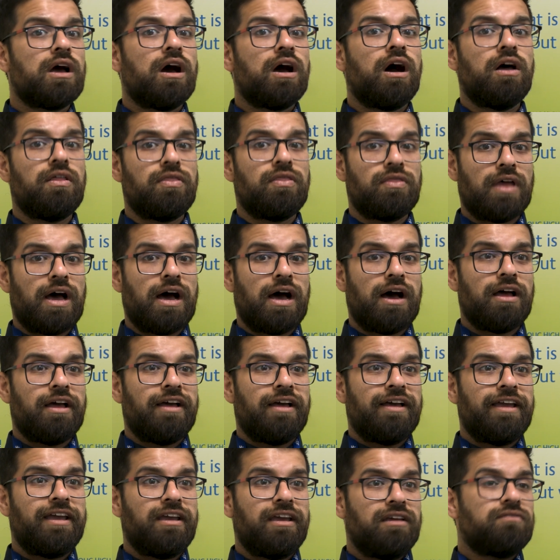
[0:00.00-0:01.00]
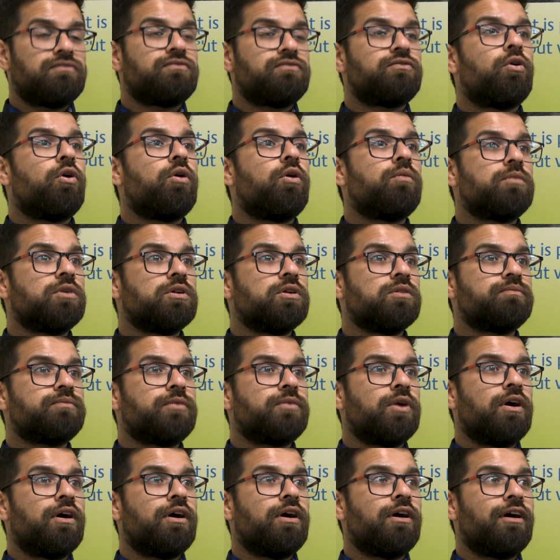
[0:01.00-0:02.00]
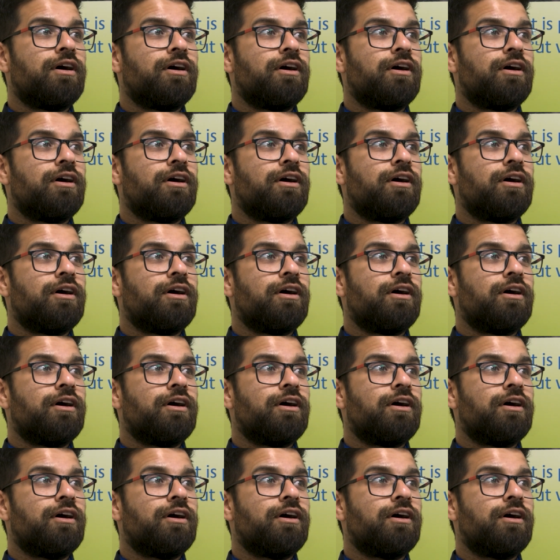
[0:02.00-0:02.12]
And that informal but